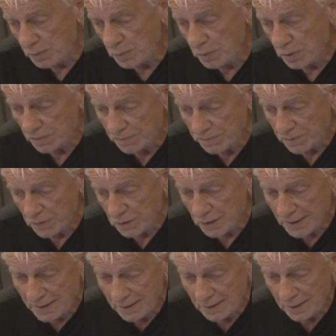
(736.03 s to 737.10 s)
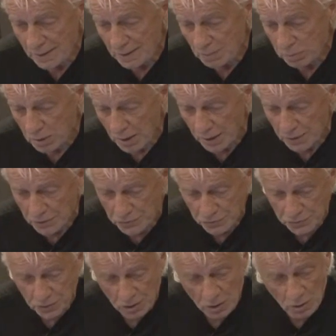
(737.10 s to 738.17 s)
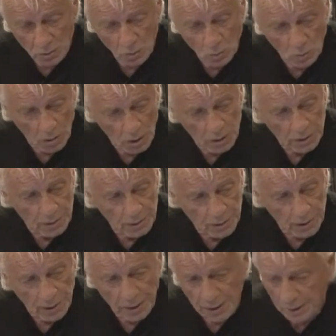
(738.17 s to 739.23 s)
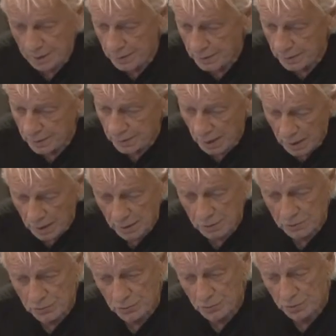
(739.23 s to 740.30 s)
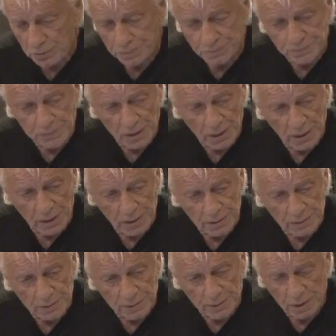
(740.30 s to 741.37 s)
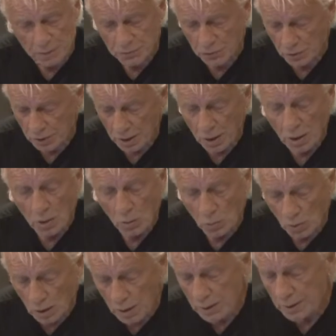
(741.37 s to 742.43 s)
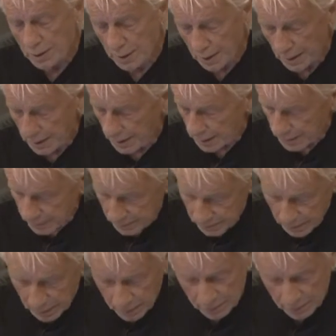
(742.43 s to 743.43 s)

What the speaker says: going to fill in the blanks. 1 and 2 and, 1 and